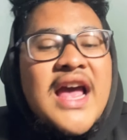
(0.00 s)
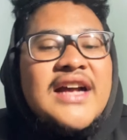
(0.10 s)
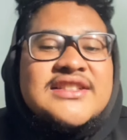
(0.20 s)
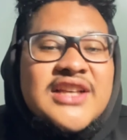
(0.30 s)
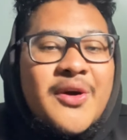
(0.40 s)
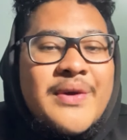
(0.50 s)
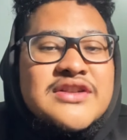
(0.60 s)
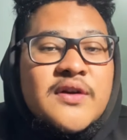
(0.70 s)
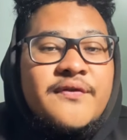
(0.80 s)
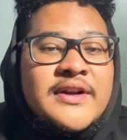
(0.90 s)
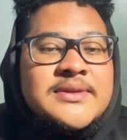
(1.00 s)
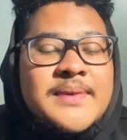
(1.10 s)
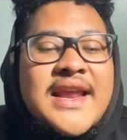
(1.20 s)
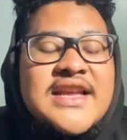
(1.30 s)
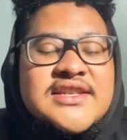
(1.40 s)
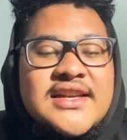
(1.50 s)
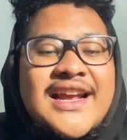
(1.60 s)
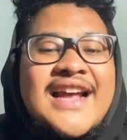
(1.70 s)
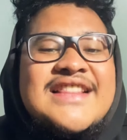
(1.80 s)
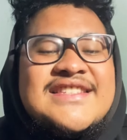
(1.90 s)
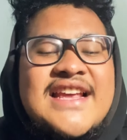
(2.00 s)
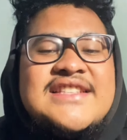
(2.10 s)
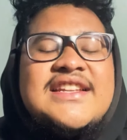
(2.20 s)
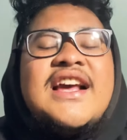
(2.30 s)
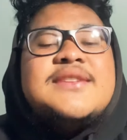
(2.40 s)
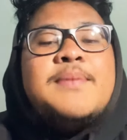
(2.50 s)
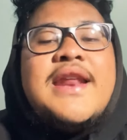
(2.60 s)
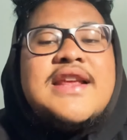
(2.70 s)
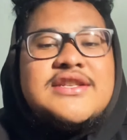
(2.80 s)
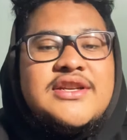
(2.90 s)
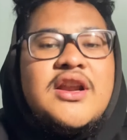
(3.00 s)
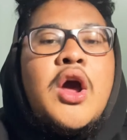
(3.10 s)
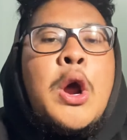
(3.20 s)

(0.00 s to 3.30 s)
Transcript: A sequence of explanation contains an explanation